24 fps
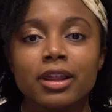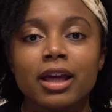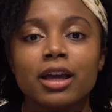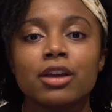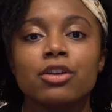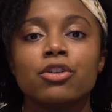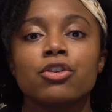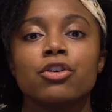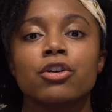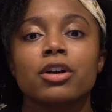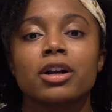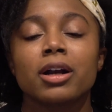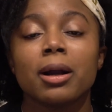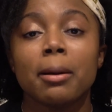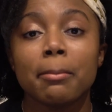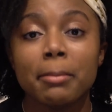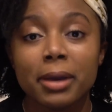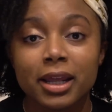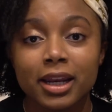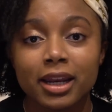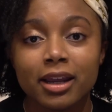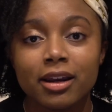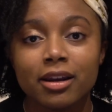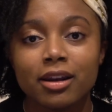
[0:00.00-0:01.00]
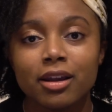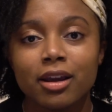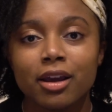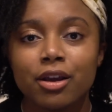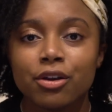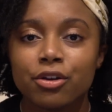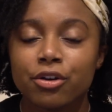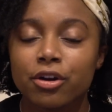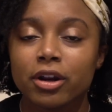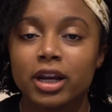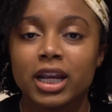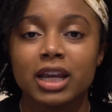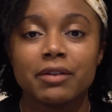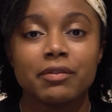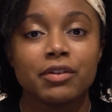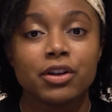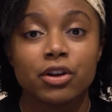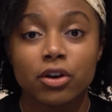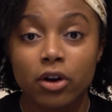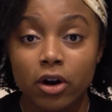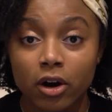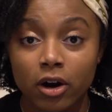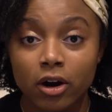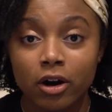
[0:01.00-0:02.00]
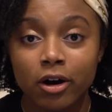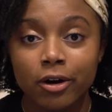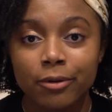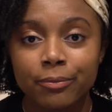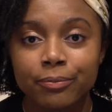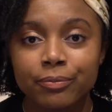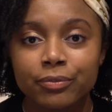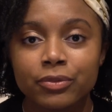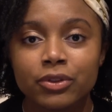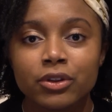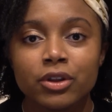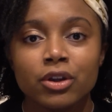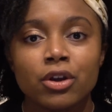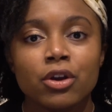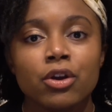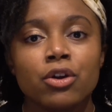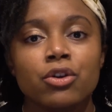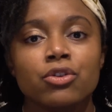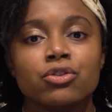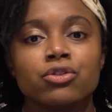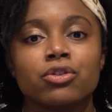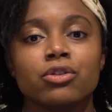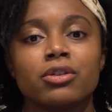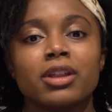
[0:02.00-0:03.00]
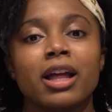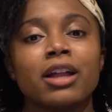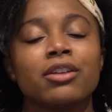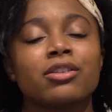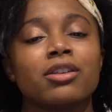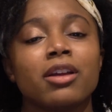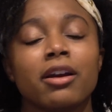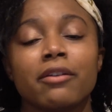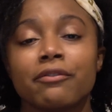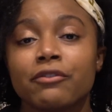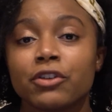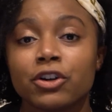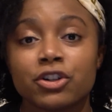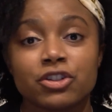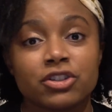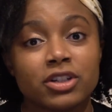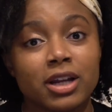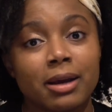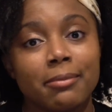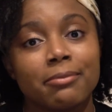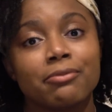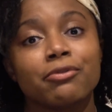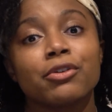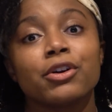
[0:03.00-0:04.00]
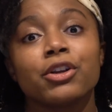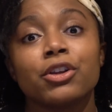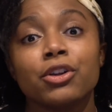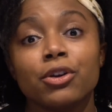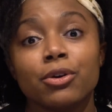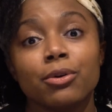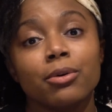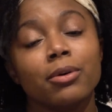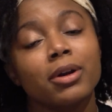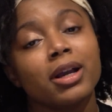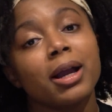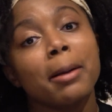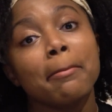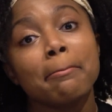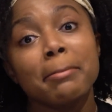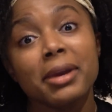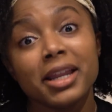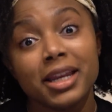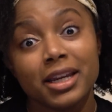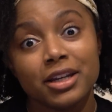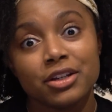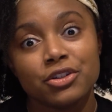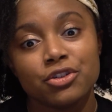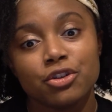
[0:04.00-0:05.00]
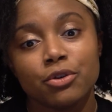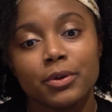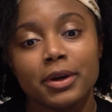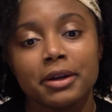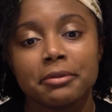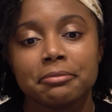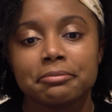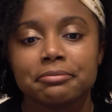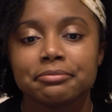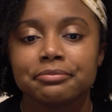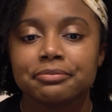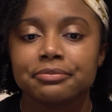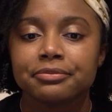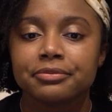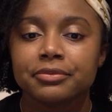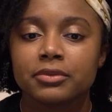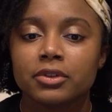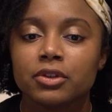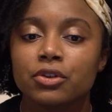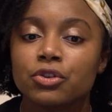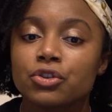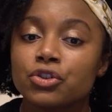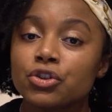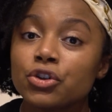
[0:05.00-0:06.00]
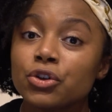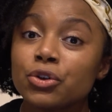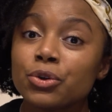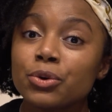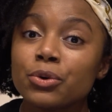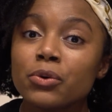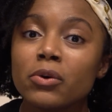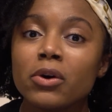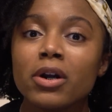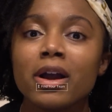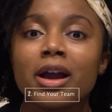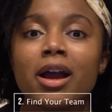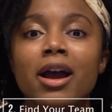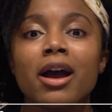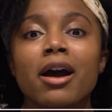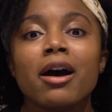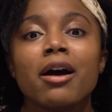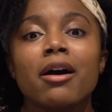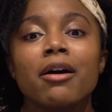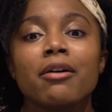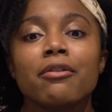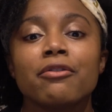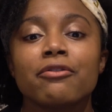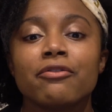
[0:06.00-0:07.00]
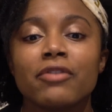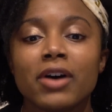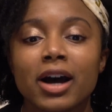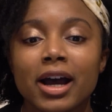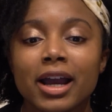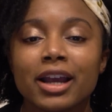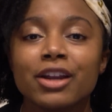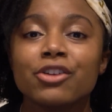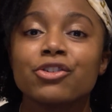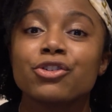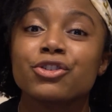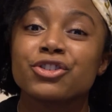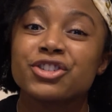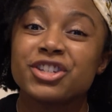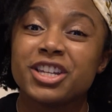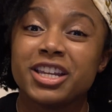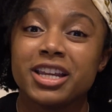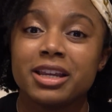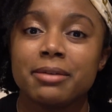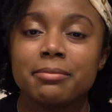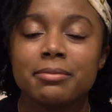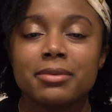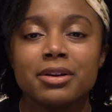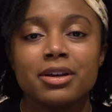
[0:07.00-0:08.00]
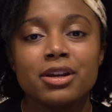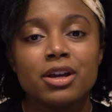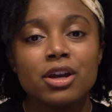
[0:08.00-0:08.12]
that you're committed, you're going to give it your all. So that's that first step for you, committing to it. 2, find your team.